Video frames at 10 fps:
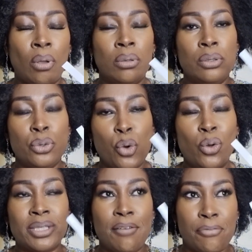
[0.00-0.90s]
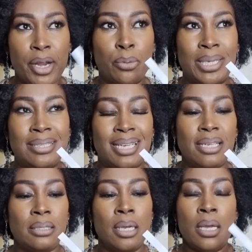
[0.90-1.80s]
rose
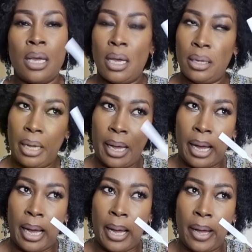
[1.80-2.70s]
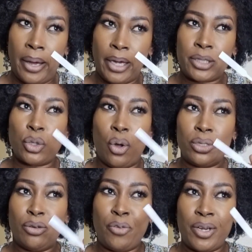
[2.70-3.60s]
fragrances. It's
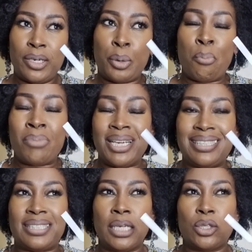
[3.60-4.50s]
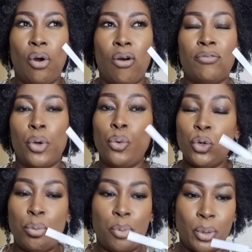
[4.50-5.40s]
also very reminiscent of
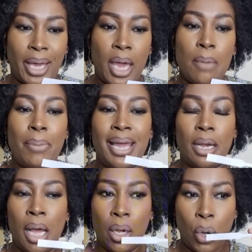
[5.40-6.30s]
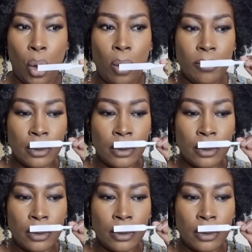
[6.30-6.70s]
Oud Bouquet by Lancôme.